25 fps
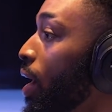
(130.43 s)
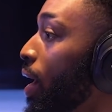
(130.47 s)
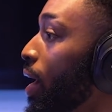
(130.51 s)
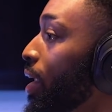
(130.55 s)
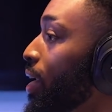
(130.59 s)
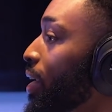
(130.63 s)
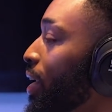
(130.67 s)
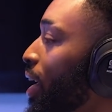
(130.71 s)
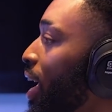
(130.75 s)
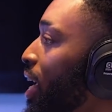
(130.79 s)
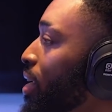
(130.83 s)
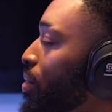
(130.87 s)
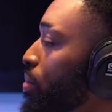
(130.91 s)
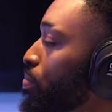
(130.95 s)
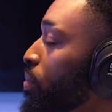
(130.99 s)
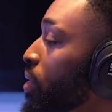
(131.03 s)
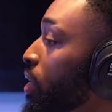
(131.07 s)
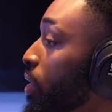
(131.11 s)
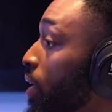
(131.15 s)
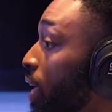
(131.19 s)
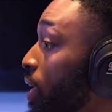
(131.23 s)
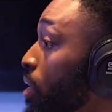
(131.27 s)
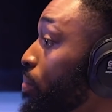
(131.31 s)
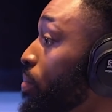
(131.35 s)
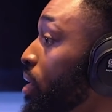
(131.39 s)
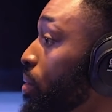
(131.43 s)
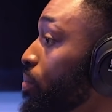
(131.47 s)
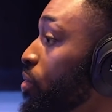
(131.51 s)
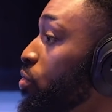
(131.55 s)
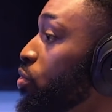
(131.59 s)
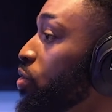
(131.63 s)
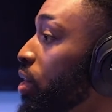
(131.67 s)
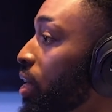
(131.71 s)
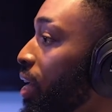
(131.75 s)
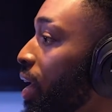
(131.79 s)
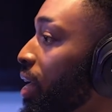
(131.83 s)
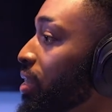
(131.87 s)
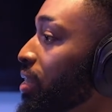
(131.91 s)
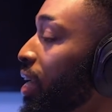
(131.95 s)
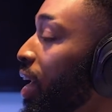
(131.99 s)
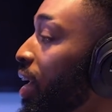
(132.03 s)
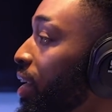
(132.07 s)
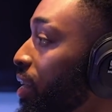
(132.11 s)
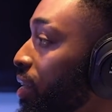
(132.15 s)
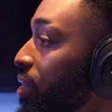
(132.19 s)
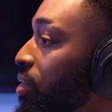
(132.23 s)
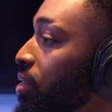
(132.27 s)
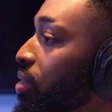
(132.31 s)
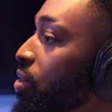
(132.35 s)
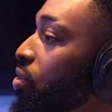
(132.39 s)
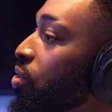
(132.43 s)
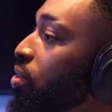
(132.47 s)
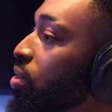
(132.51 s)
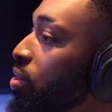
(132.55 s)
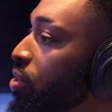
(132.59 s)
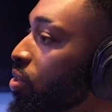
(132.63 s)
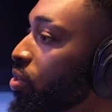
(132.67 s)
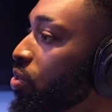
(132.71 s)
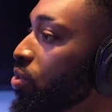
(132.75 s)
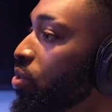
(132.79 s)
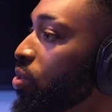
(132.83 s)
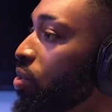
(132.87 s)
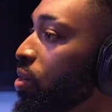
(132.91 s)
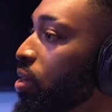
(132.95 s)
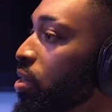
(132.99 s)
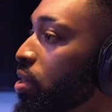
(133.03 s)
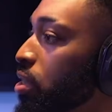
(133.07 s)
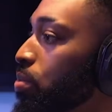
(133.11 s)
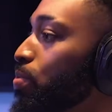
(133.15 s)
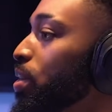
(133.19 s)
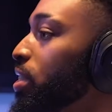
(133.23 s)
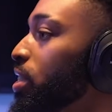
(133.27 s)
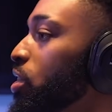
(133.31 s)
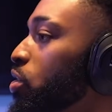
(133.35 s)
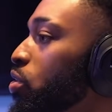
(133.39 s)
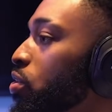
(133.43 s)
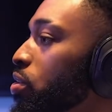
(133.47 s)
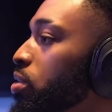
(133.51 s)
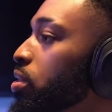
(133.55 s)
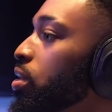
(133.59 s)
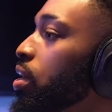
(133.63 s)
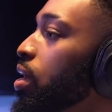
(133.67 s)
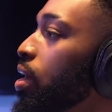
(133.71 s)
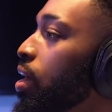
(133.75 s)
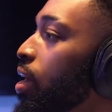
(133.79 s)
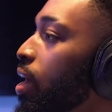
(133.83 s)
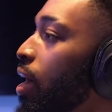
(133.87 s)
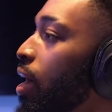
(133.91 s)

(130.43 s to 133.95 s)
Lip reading: And it kind of made me realize I need to continue doing this, especially because